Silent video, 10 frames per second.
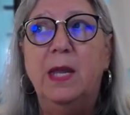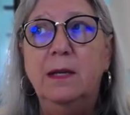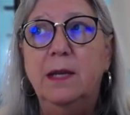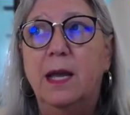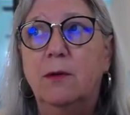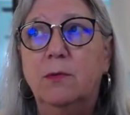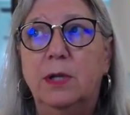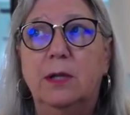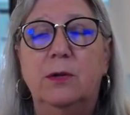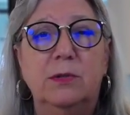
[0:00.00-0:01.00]
And now
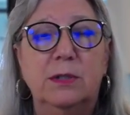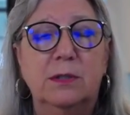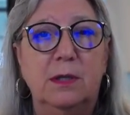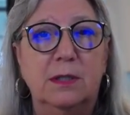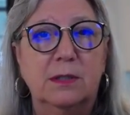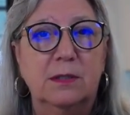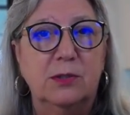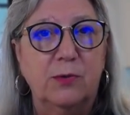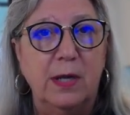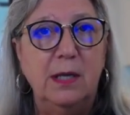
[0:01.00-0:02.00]
Click Learn it's
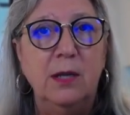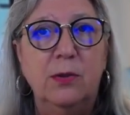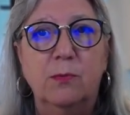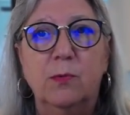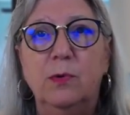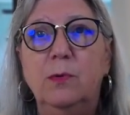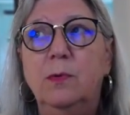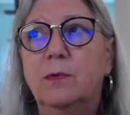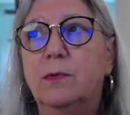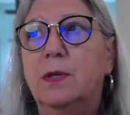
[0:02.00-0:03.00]
striking
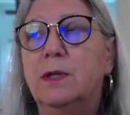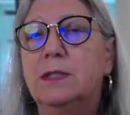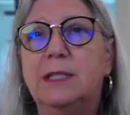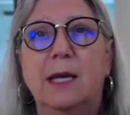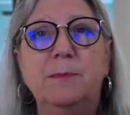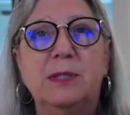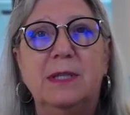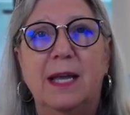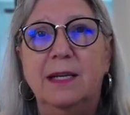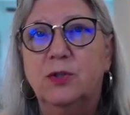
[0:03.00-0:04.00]
through the
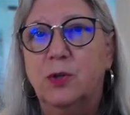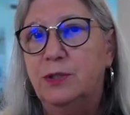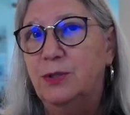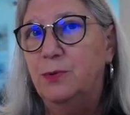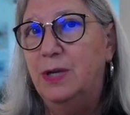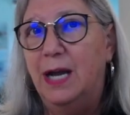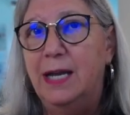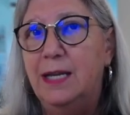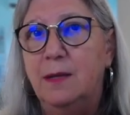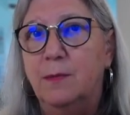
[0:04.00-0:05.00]
steps, and it's also
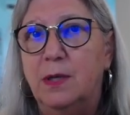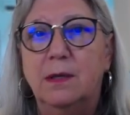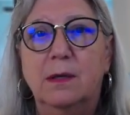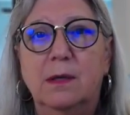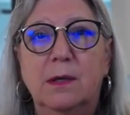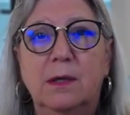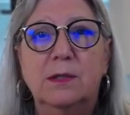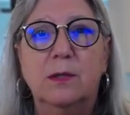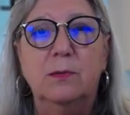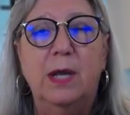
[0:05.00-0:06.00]
guiding me.
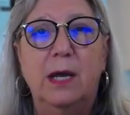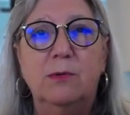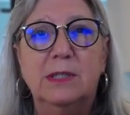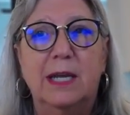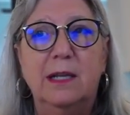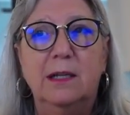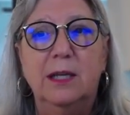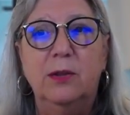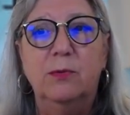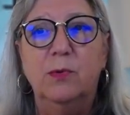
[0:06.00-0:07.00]
So now as I
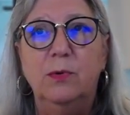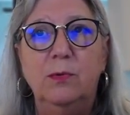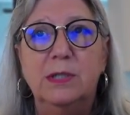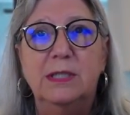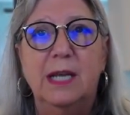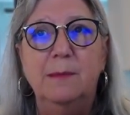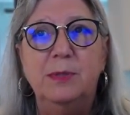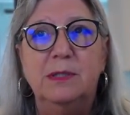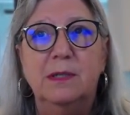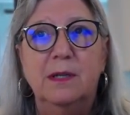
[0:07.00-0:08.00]
click through the
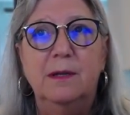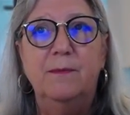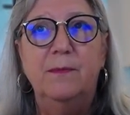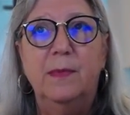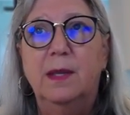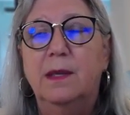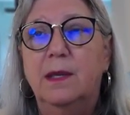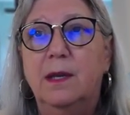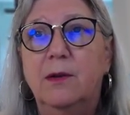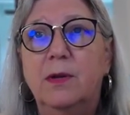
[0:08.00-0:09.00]
steps,
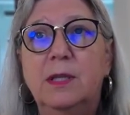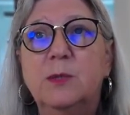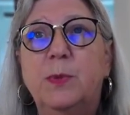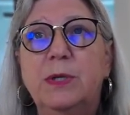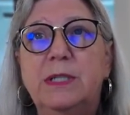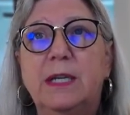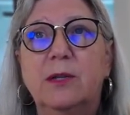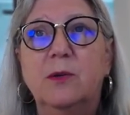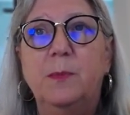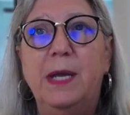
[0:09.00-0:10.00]
here on this
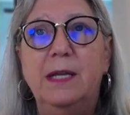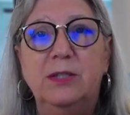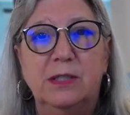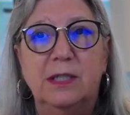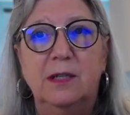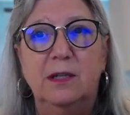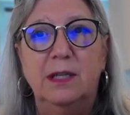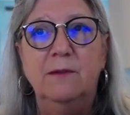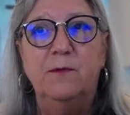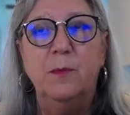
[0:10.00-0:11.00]
particular page is a
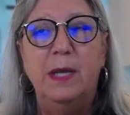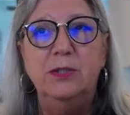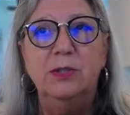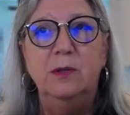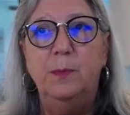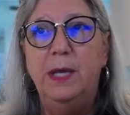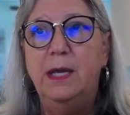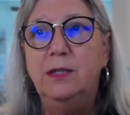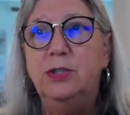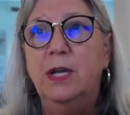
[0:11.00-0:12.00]
little informational
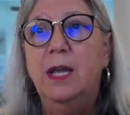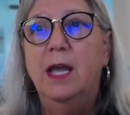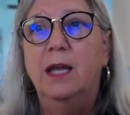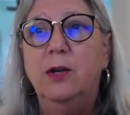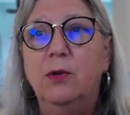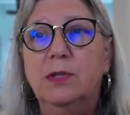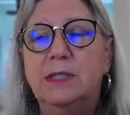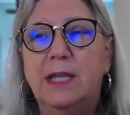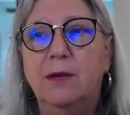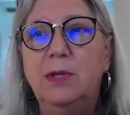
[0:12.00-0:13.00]
page, and
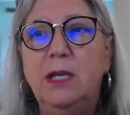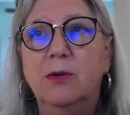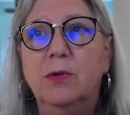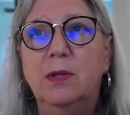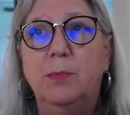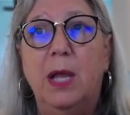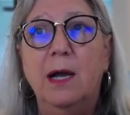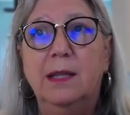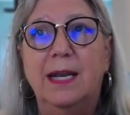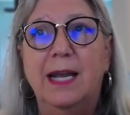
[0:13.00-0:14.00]
notice down here in the
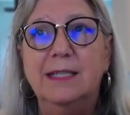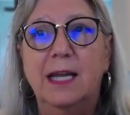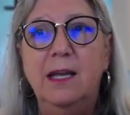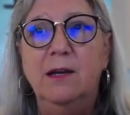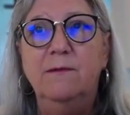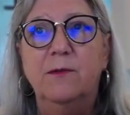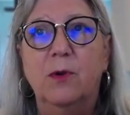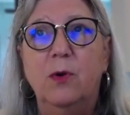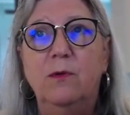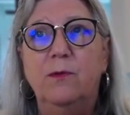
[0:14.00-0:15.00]
block that as I
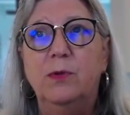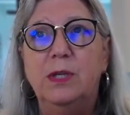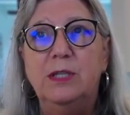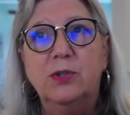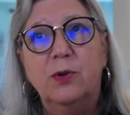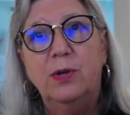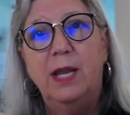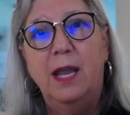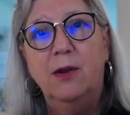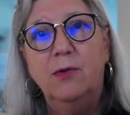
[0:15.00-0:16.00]
hover over these
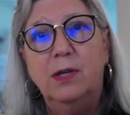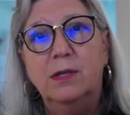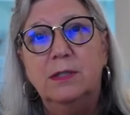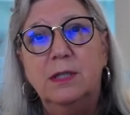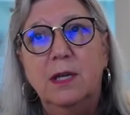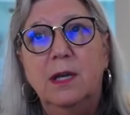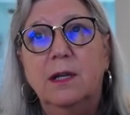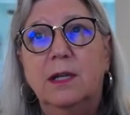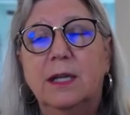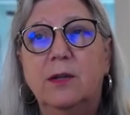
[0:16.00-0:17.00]
certain areas,
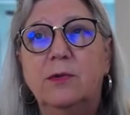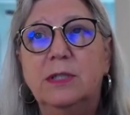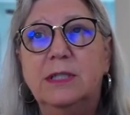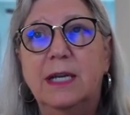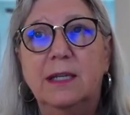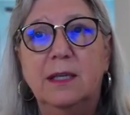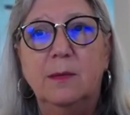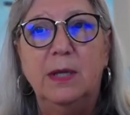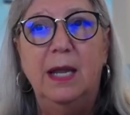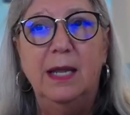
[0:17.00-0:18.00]
Click Learn is
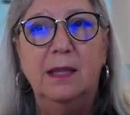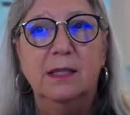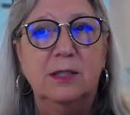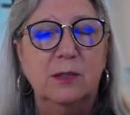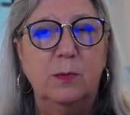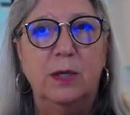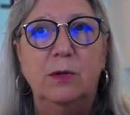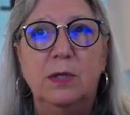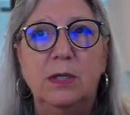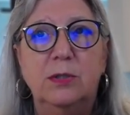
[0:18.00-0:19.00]
telling me, hey, this is what
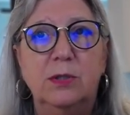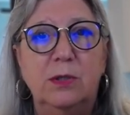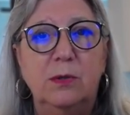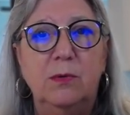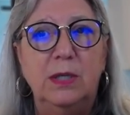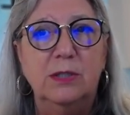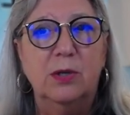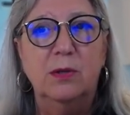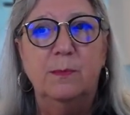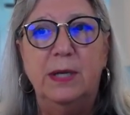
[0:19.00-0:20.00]
you need to do.
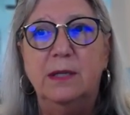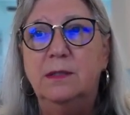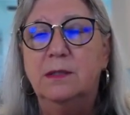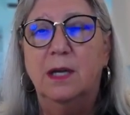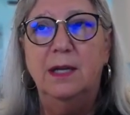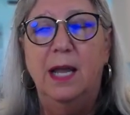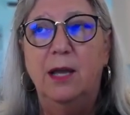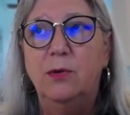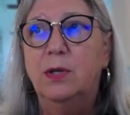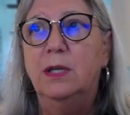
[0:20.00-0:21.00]
These are the buttons on
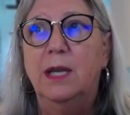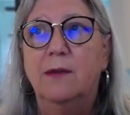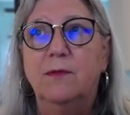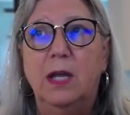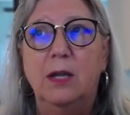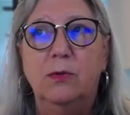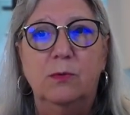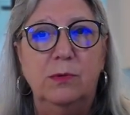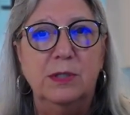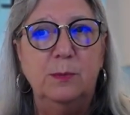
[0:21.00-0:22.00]
how you can navigate
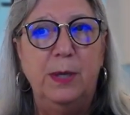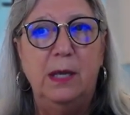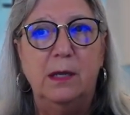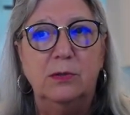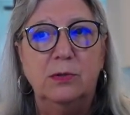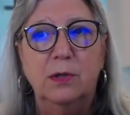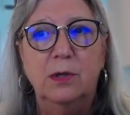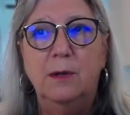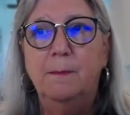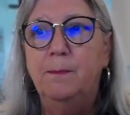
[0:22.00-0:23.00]
through this page.
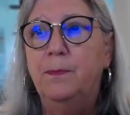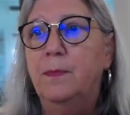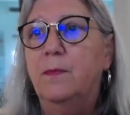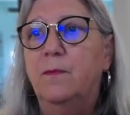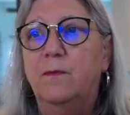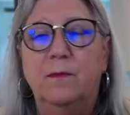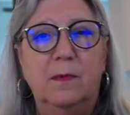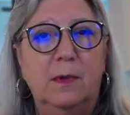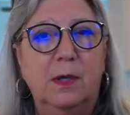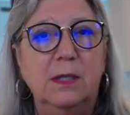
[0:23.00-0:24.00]

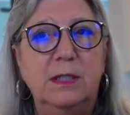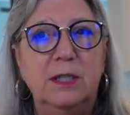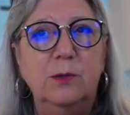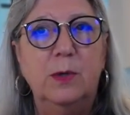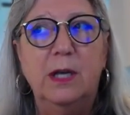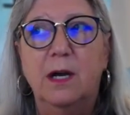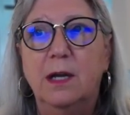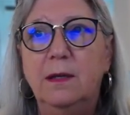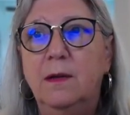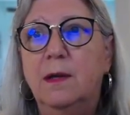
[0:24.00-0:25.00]
Continuing
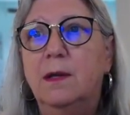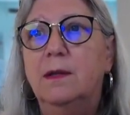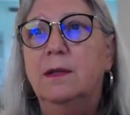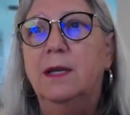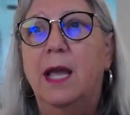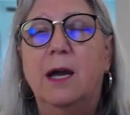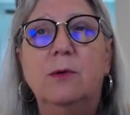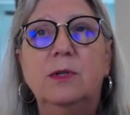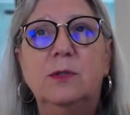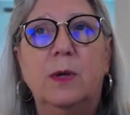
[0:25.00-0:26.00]
on,
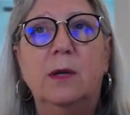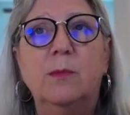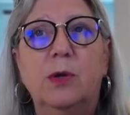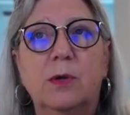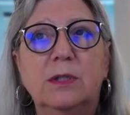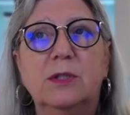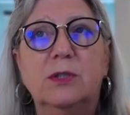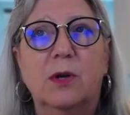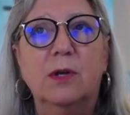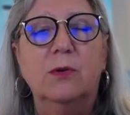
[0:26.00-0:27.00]
now is when I'm going to
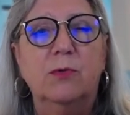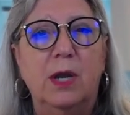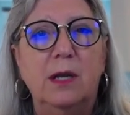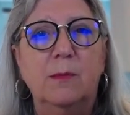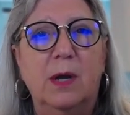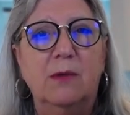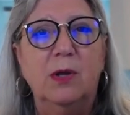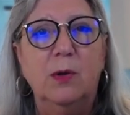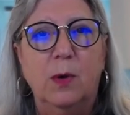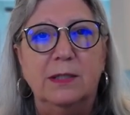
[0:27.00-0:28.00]
start creating my
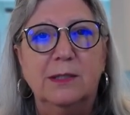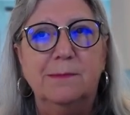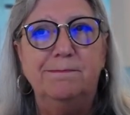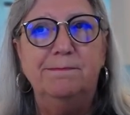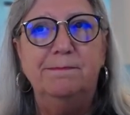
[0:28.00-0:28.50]
request.